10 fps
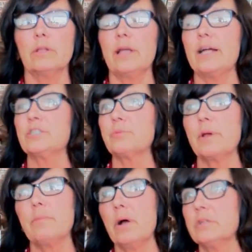In the last
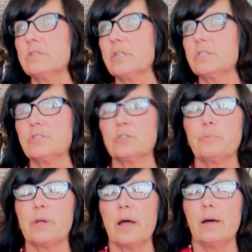three months, it's
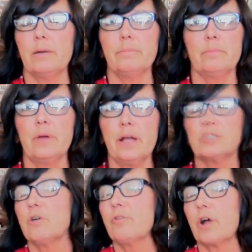just become,
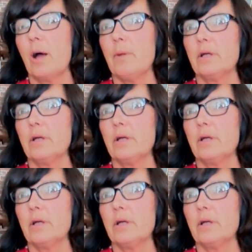it's overcome